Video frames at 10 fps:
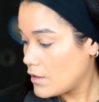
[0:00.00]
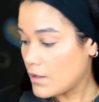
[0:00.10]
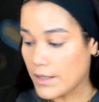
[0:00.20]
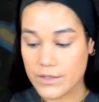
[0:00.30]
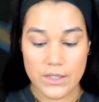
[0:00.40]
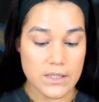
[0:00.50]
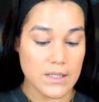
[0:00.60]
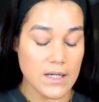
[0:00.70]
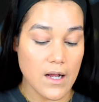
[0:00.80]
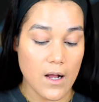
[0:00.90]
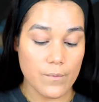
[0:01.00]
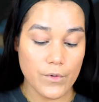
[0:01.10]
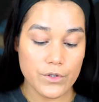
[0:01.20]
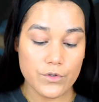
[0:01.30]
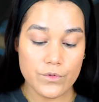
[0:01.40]
All right, to set it, I'm
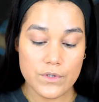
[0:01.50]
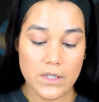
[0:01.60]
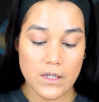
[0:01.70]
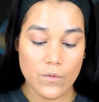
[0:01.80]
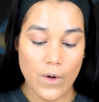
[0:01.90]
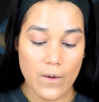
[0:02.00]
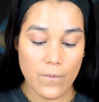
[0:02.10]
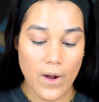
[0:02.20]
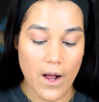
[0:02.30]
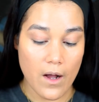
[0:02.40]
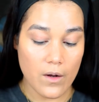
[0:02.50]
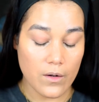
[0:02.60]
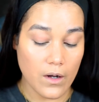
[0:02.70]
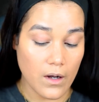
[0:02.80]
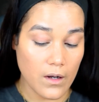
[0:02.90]
gonna use the Wet n
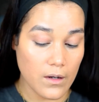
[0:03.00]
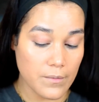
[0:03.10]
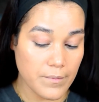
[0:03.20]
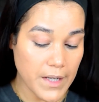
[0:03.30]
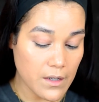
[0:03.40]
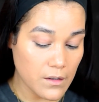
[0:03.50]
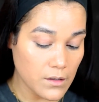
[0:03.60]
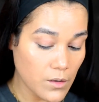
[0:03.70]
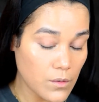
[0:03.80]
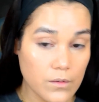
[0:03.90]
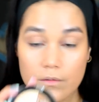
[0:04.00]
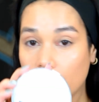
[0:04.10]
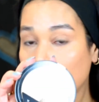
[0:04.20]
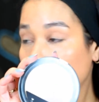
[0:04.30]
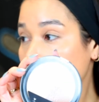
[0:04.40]
Wild Mega Glow.
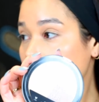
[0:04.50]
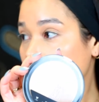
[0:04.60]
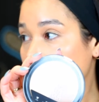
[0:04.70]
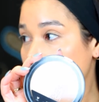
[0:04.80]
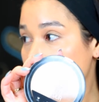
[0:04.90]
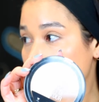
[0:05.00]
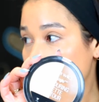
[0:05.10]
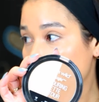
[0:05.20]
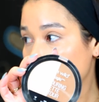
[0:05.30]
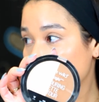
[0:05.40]
I'm gonna use this here.